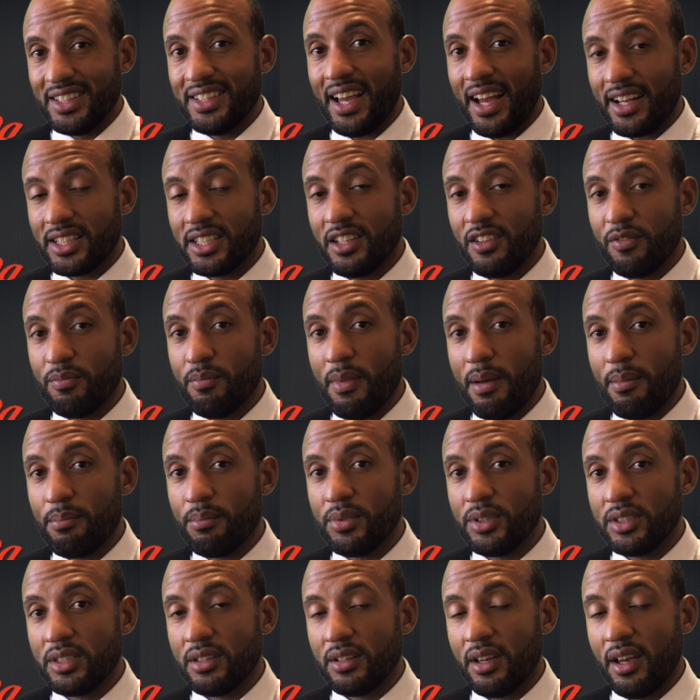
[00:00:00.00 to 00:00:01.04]
as active
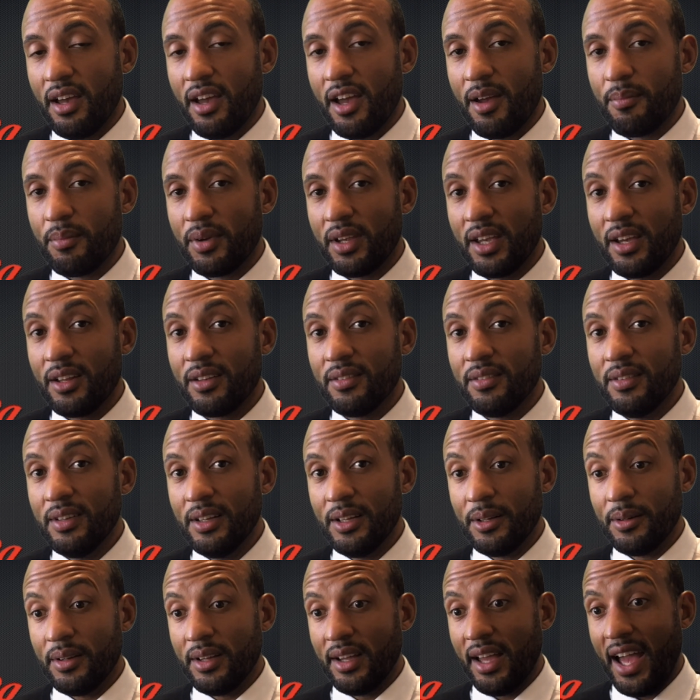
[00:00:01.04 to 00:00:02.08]
members,
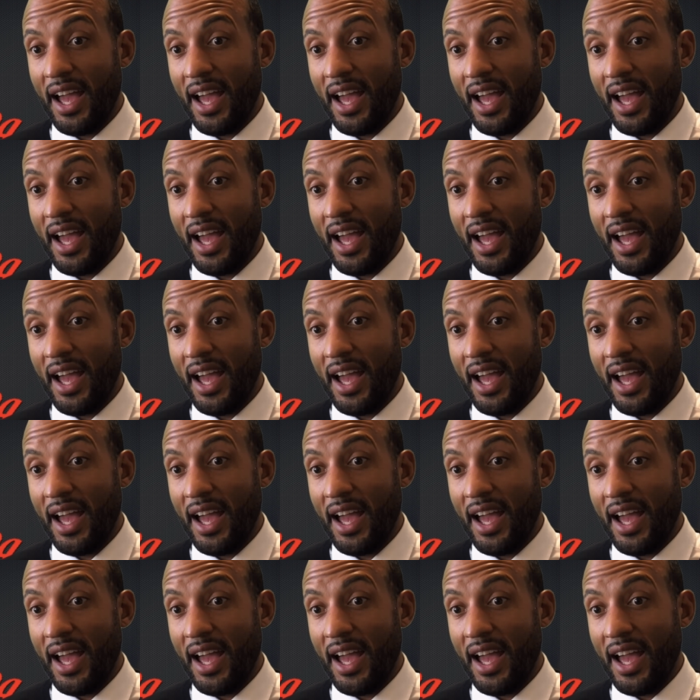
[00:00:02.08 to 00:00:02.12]
can